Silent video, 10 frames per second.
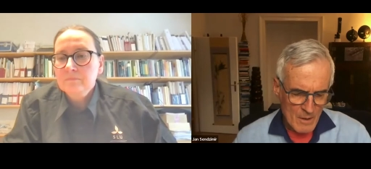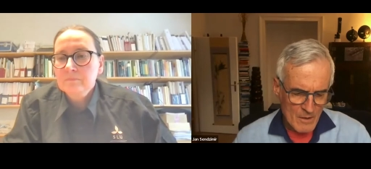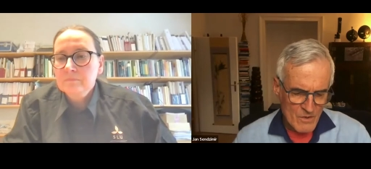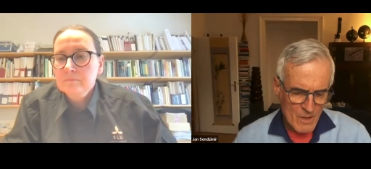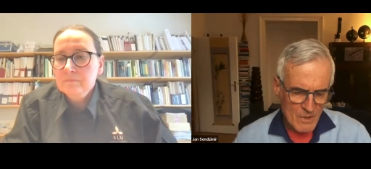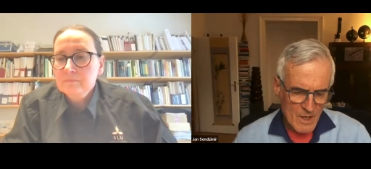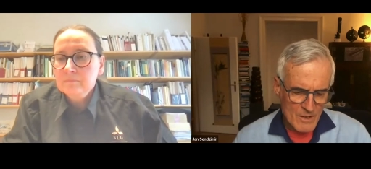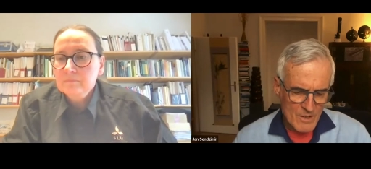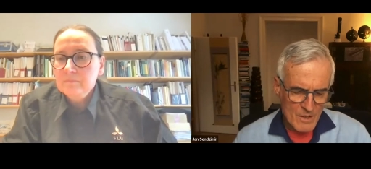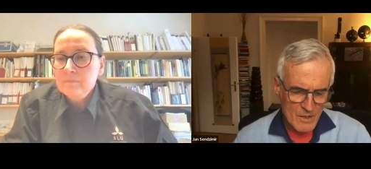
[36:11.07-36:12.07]
Speaker 1: In some
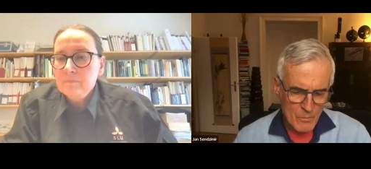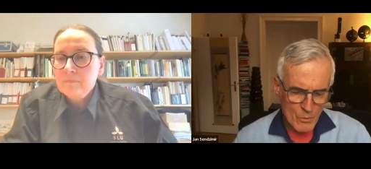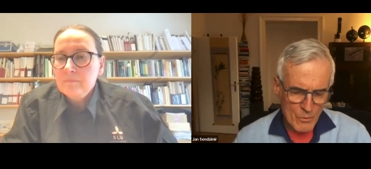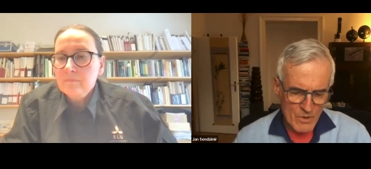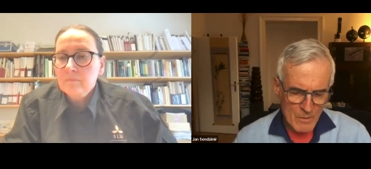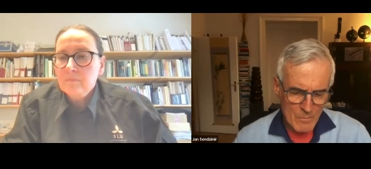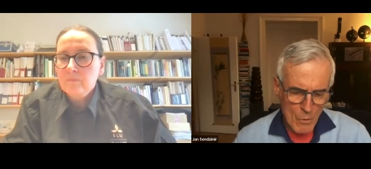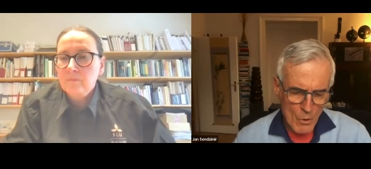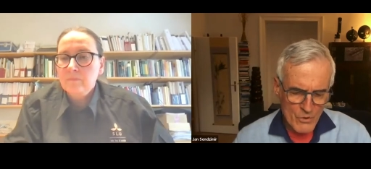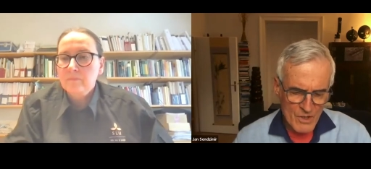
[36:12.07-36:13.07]
cases, it's proven that
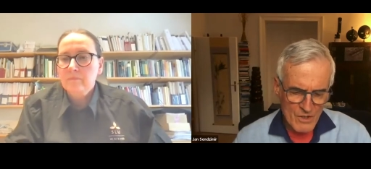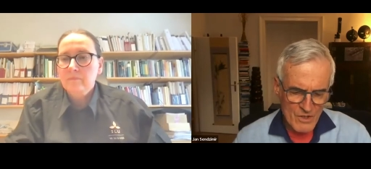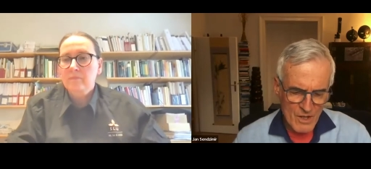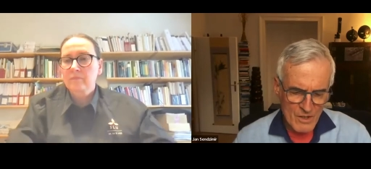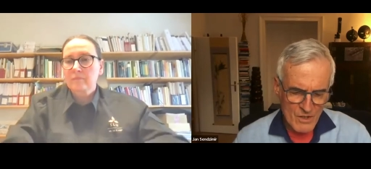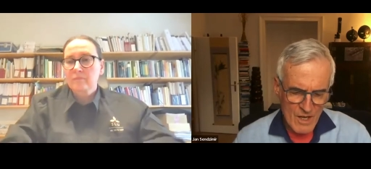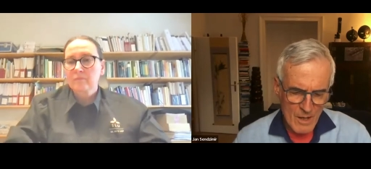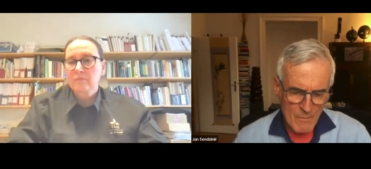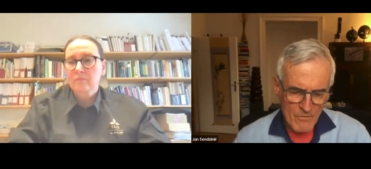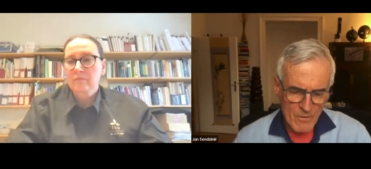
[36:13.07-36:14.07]
most insects
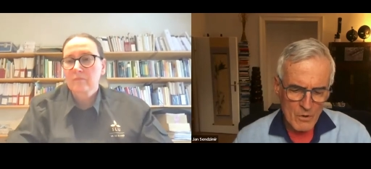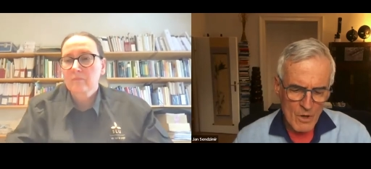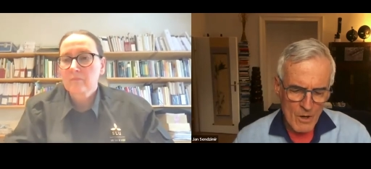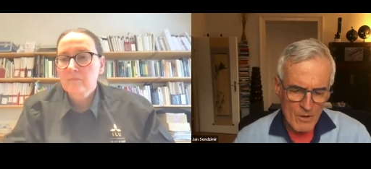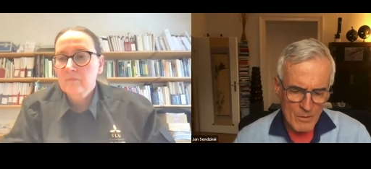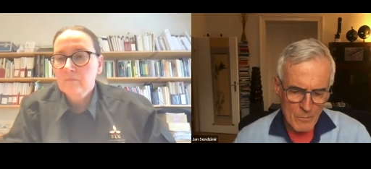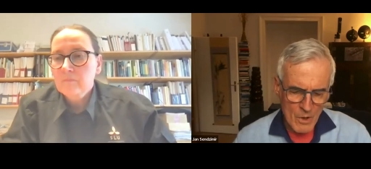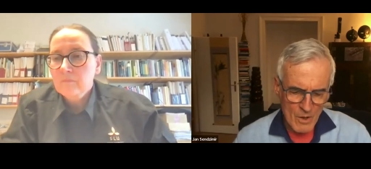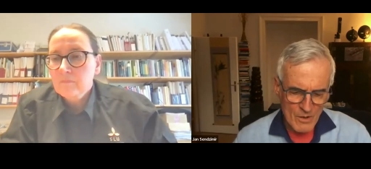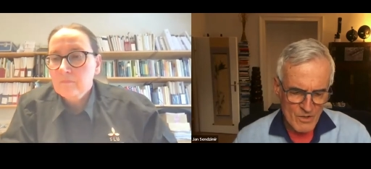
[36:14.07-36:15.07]
came from garden
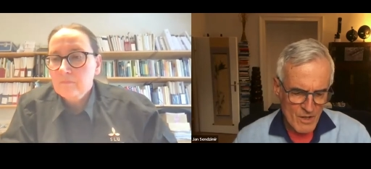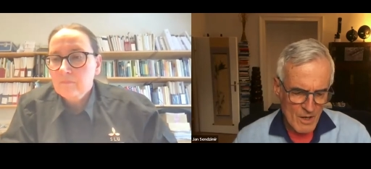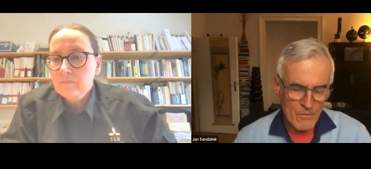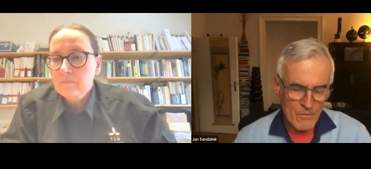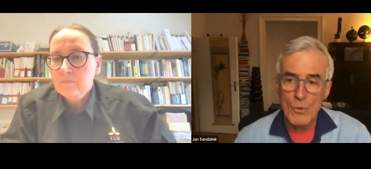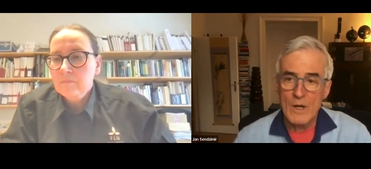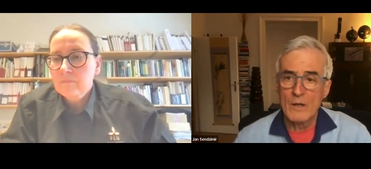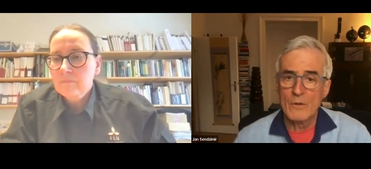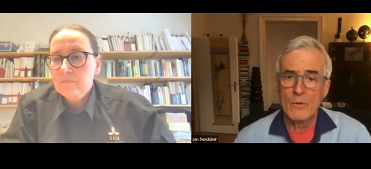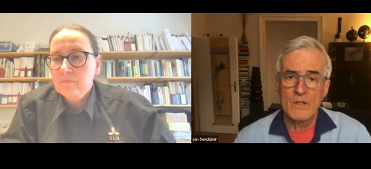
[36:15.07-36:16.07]
ponds, not from
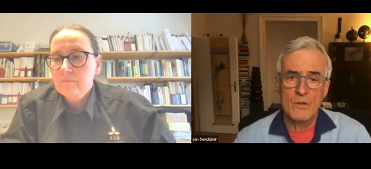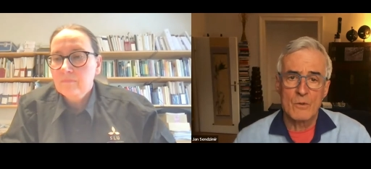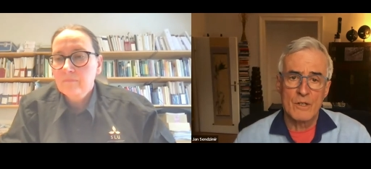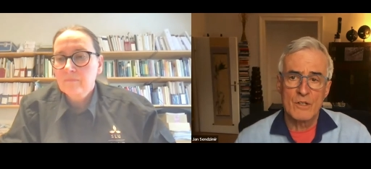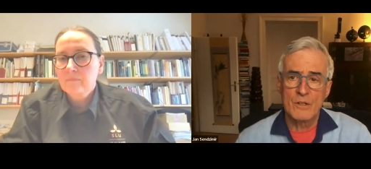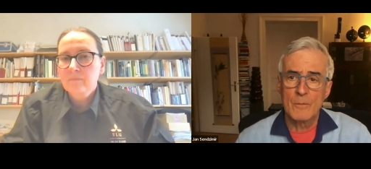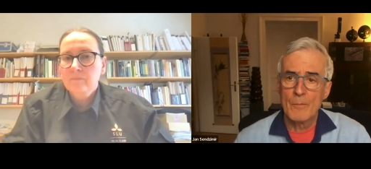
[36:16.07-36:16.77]
wetland restoration.